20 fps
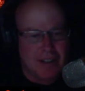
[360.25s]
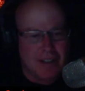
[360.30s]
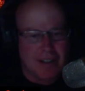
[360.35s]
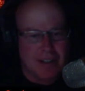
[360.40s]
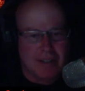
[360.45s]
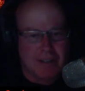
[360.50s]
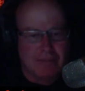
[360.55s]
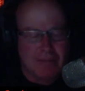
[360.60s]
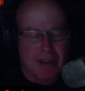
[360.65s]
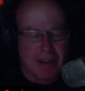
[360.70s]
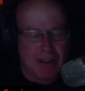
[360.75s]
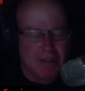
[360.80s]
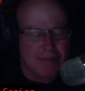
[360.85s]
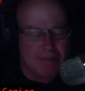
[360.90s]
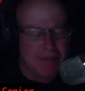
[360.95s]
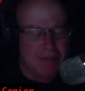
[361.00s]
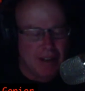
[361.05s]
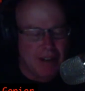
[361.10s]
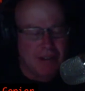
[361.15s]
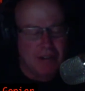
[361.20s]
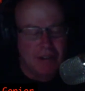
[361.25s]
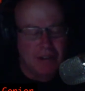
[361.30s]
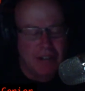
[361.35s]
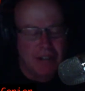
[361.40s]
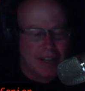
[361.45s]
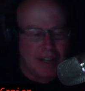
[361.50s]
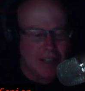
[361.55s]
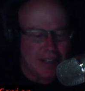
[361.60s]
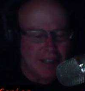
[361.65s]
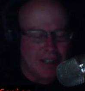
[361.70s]
I look
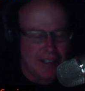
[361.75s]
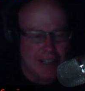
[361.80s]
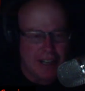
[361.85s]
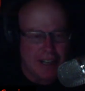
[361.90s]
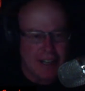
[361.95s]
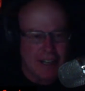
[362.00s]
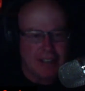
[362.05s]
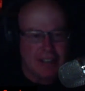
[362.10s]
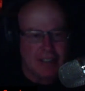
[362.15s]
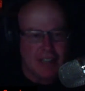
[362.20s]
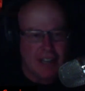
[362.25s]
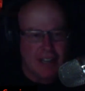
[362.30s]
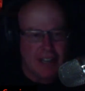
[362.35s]
at it as